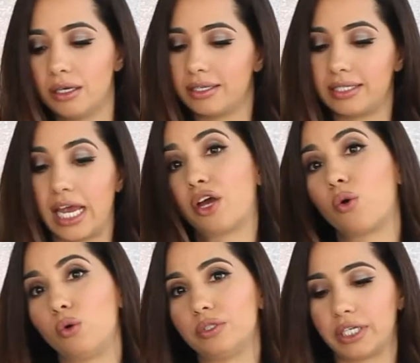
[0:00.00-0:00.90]
say,
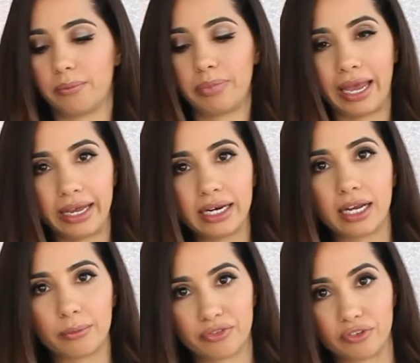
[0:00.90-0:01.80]
gold, paint it
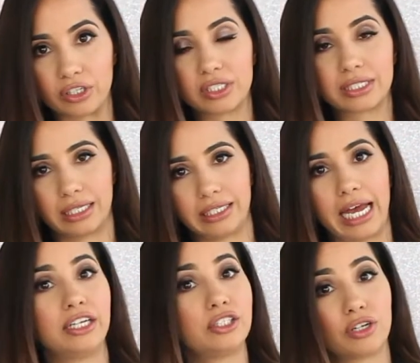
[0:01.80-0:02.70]
up first,
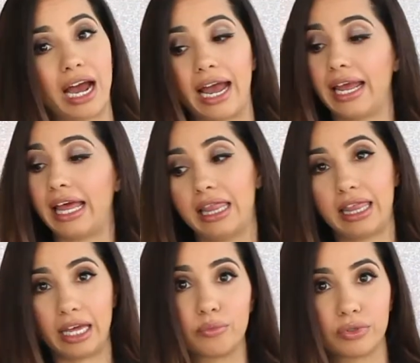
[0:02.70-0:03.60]
let it dry, and
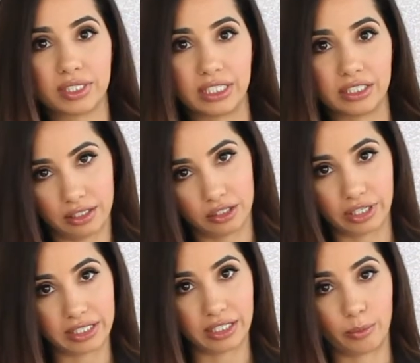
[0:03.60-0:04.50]
then proceed to the
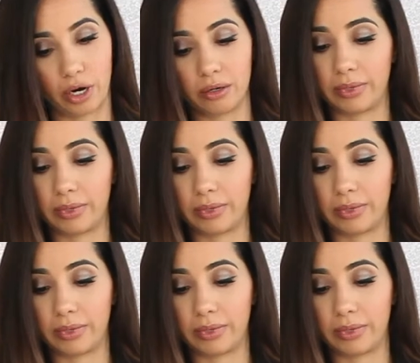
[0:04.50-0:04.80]
tracing part.